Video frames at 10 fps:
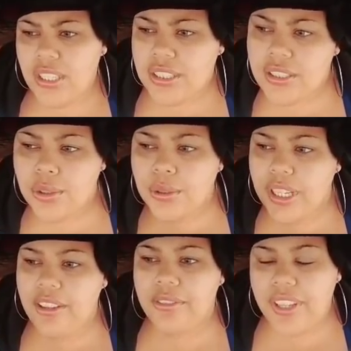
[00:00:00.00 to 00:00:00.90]
so
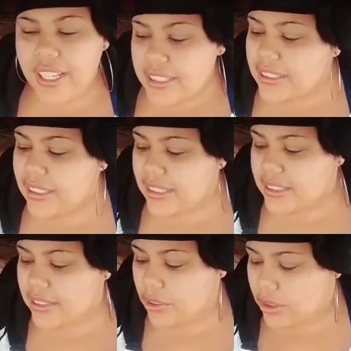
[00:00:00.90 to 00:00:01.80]
eventually
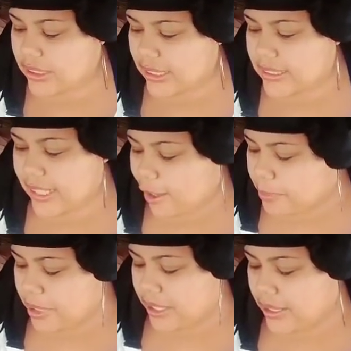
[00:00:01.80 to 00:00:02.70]
she learned to accept
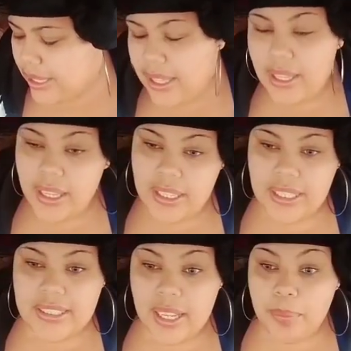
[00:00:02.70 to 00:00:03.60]
me and
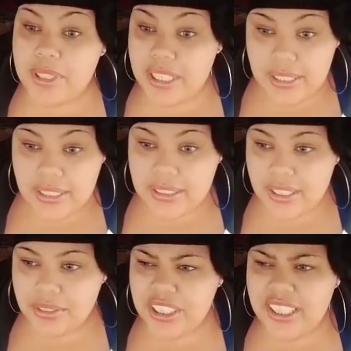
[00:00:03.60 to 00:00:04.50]
accept it and
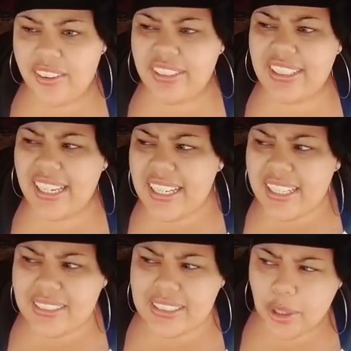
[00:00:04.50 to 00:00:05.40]
stuff. She never didn't
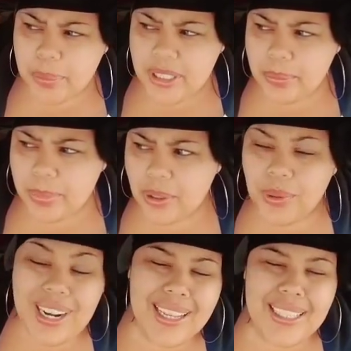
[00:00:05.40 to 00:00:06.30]
accept it, but,
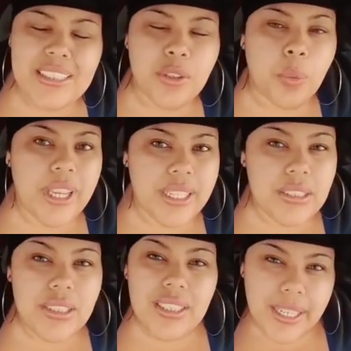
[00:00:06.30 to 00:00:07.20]
well, I guess in a way
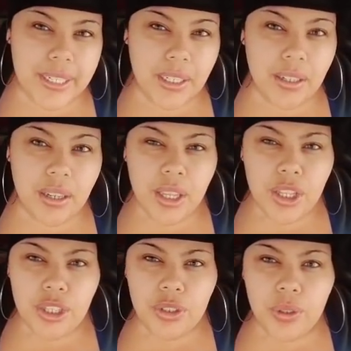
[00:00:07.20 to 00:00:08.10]
she didn't.
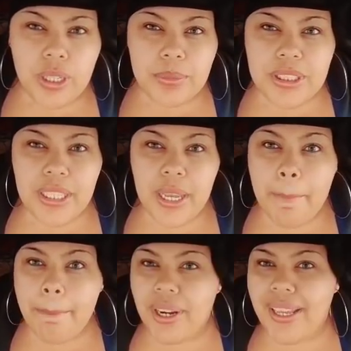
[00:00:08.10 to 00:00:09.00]
You know what I'm
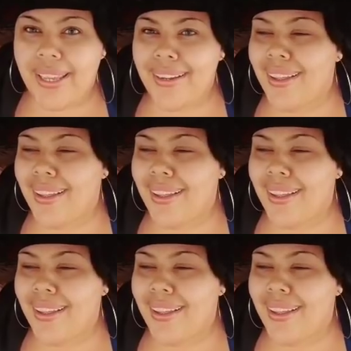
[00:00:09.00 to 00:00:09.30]
saying? But